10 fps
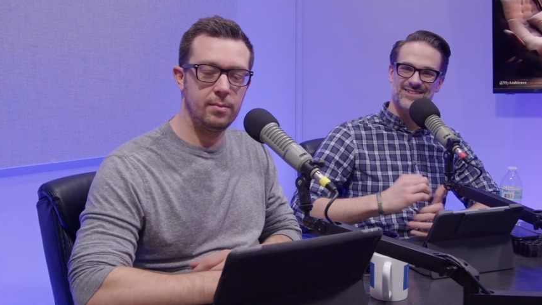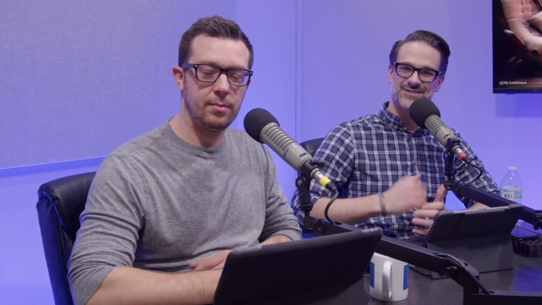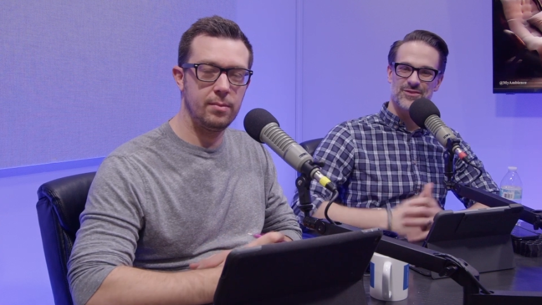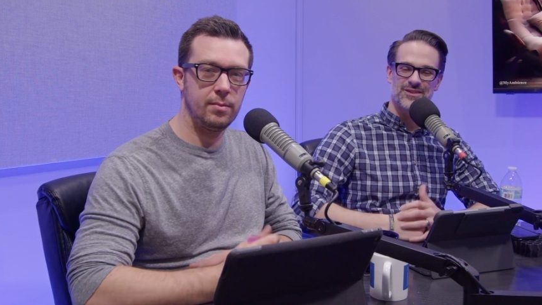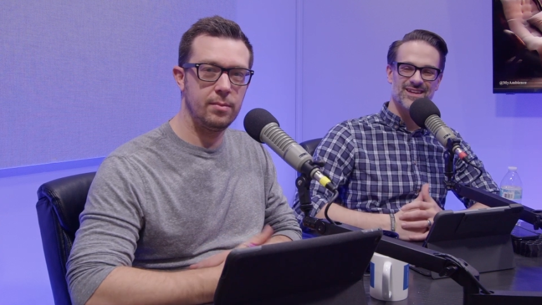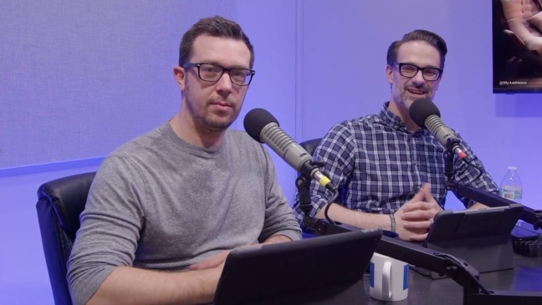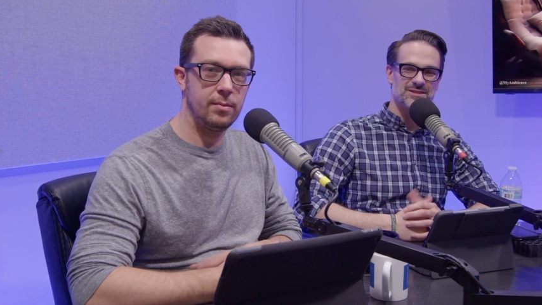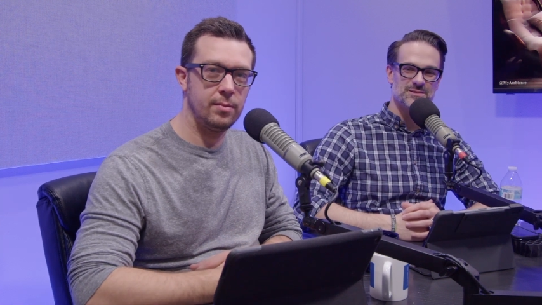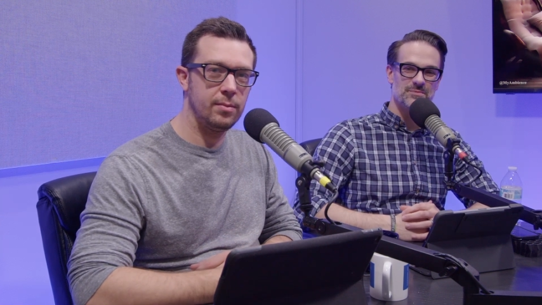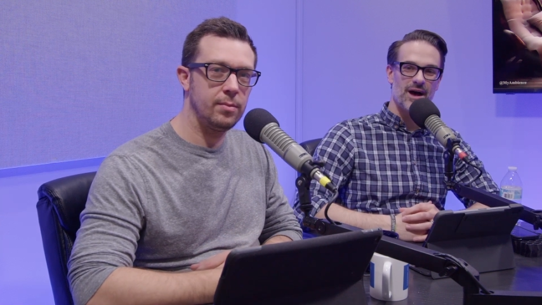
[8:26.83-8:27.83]
Speaker 1: show that
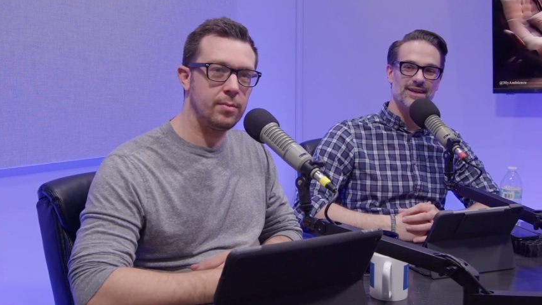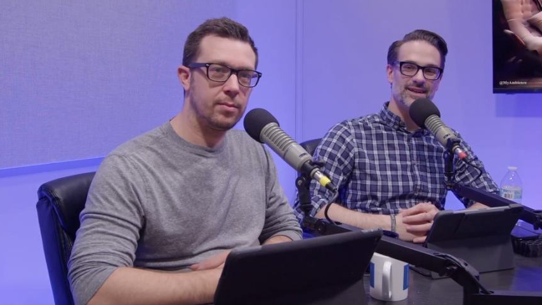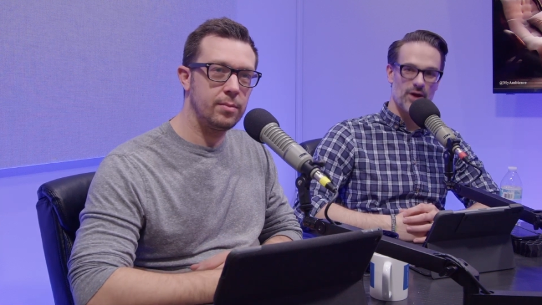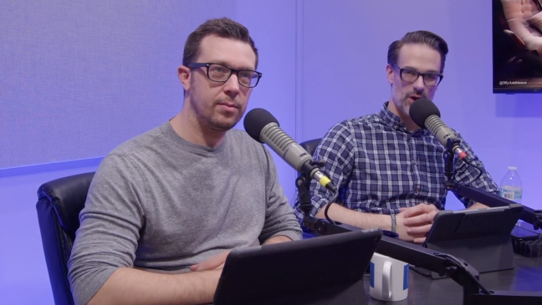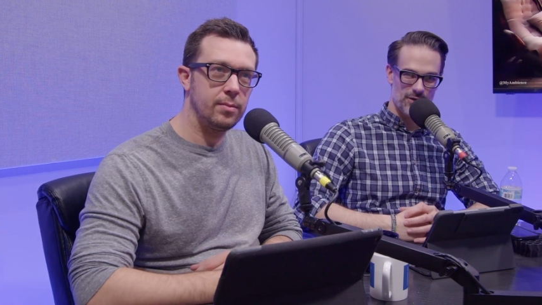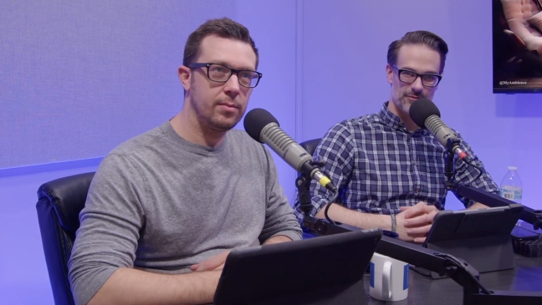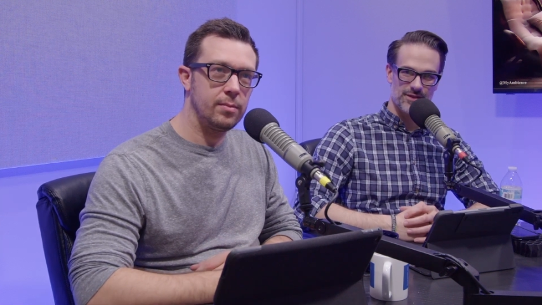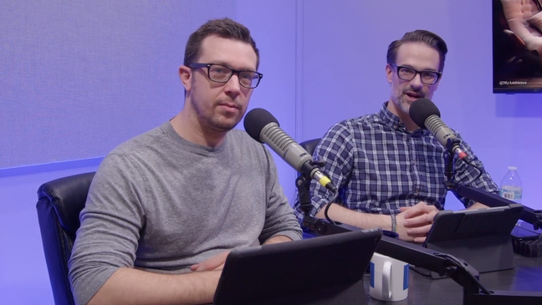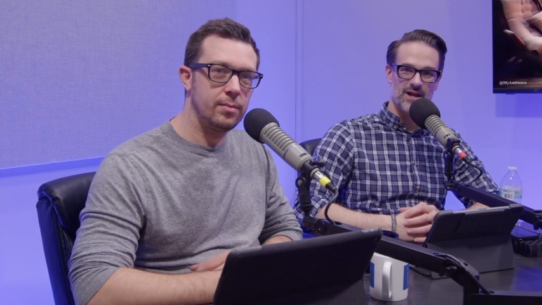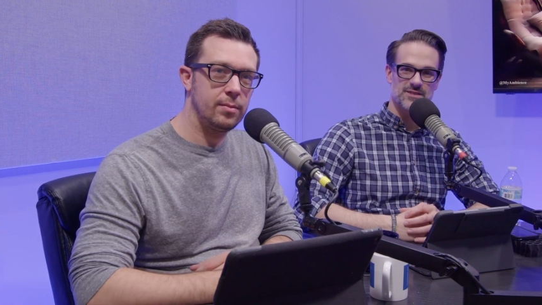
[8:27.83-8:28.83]
engages mind and heart for
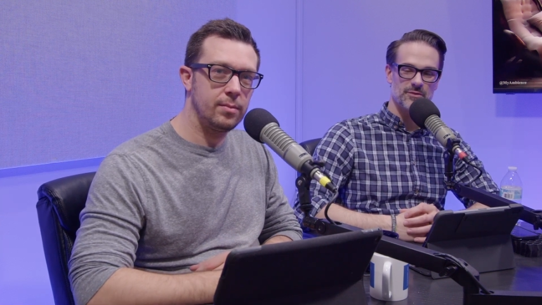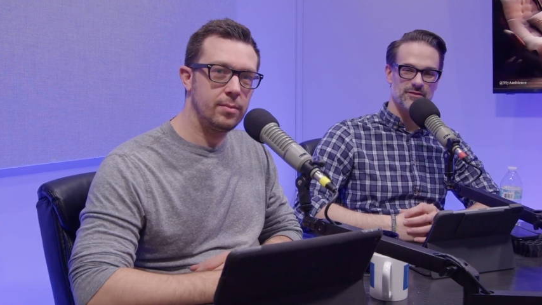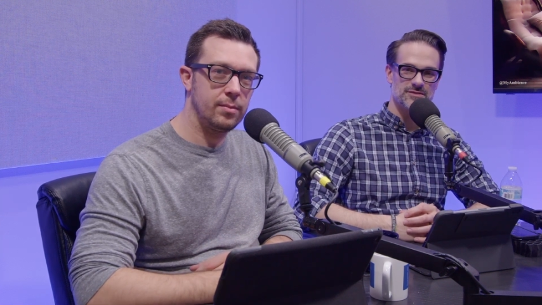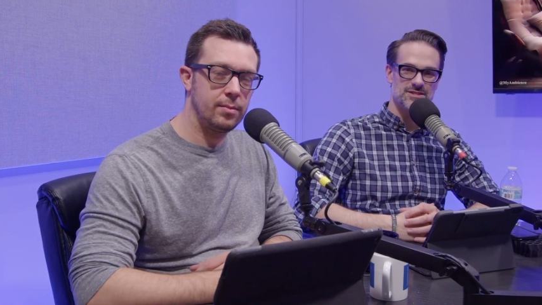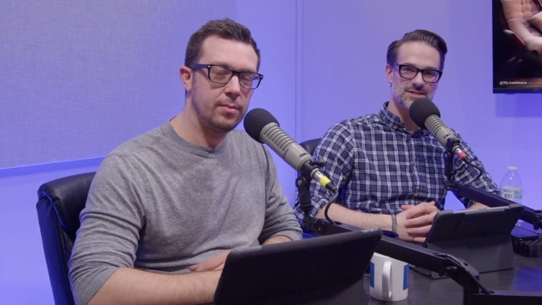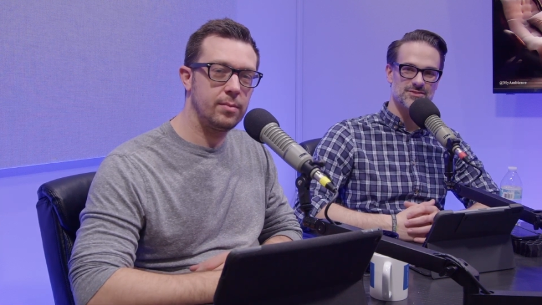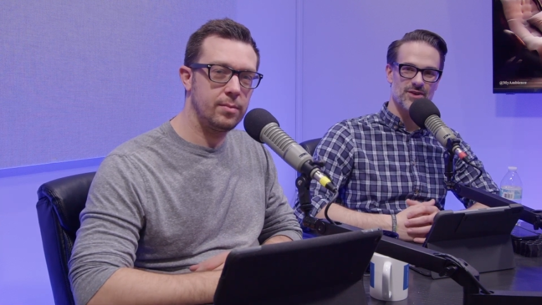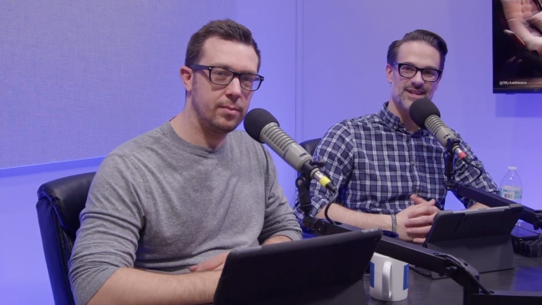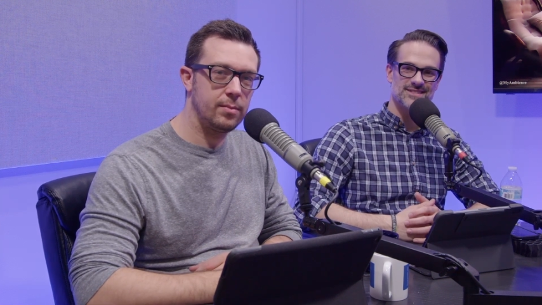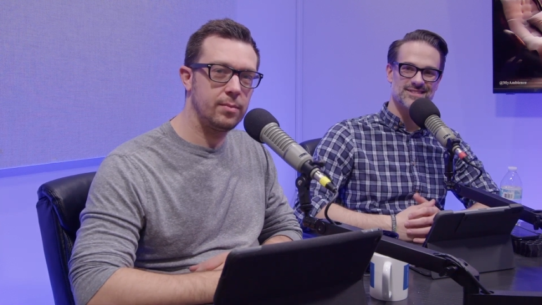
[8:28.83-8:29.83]
the gospel of Jesus
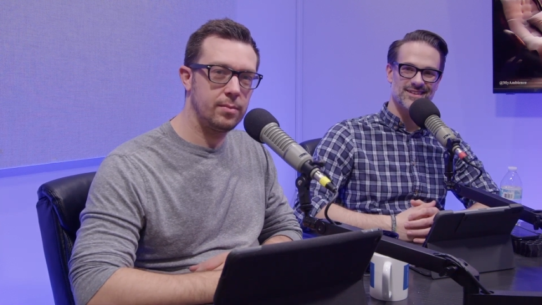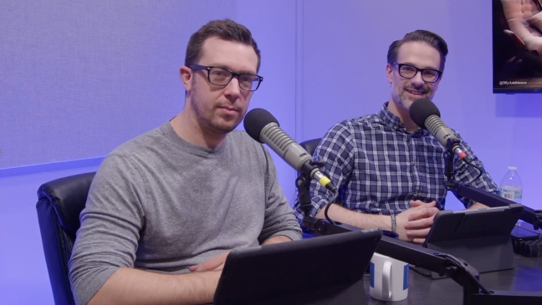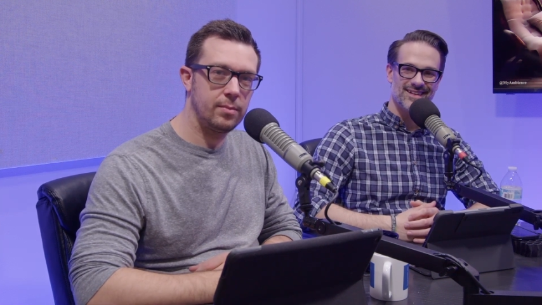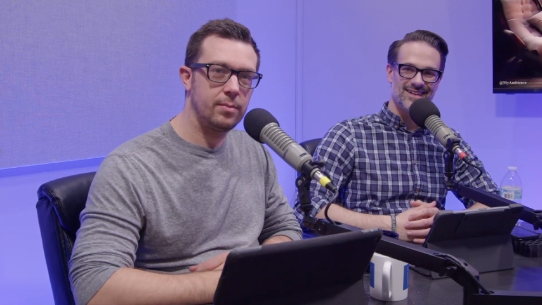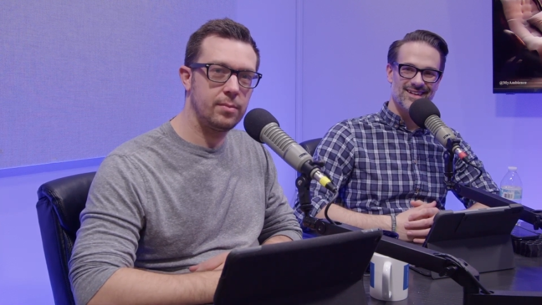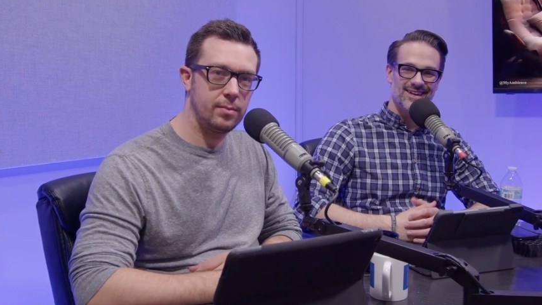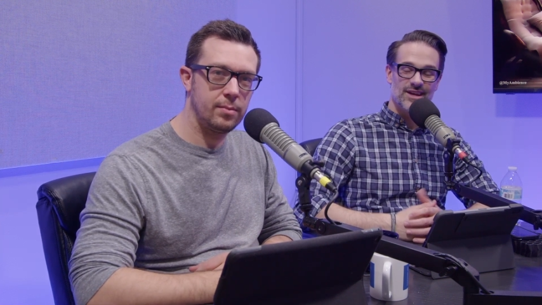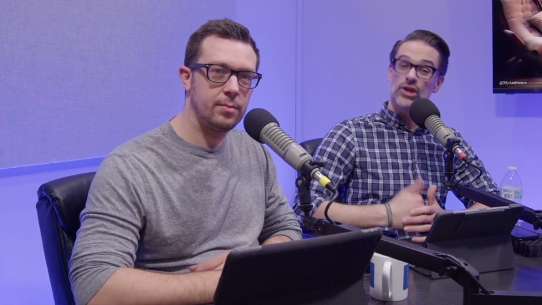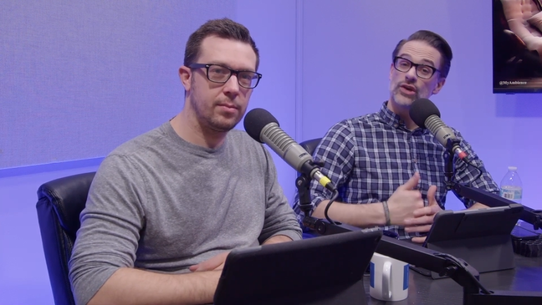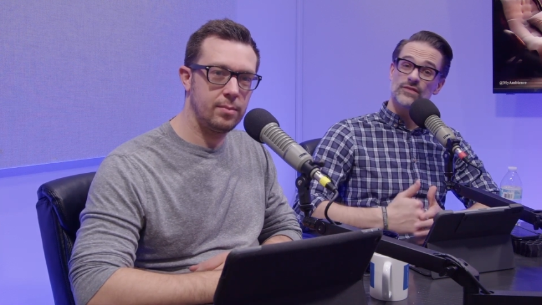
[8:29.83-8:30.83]
Christ.
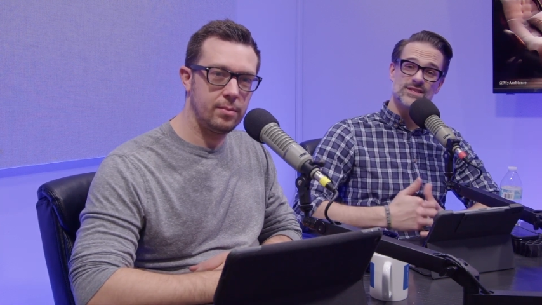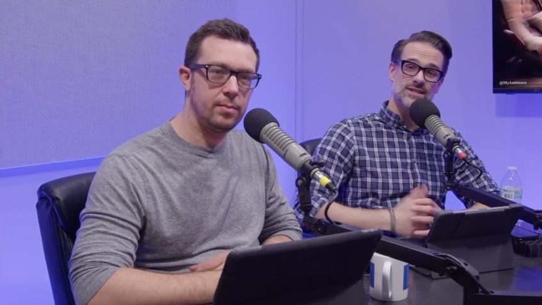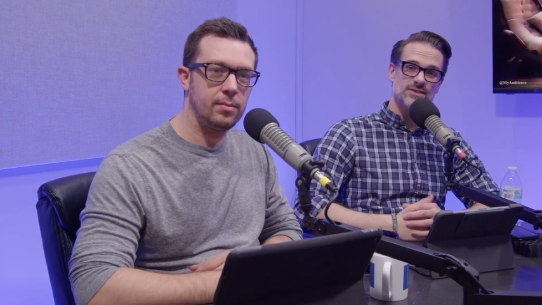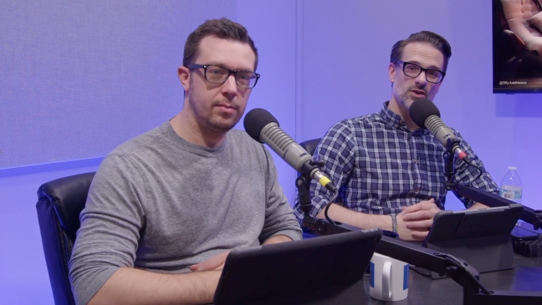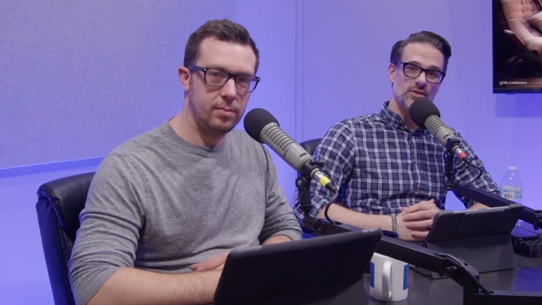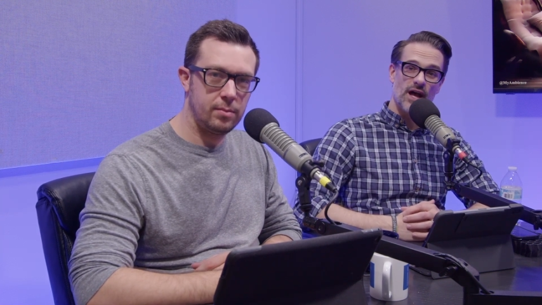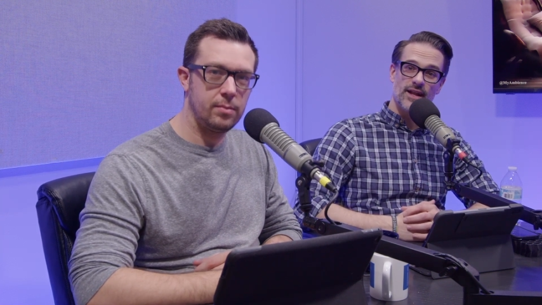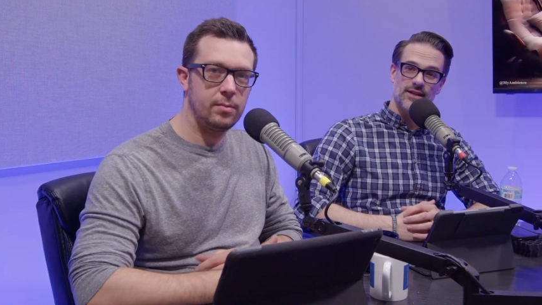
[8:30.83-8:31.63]
You can visit us online at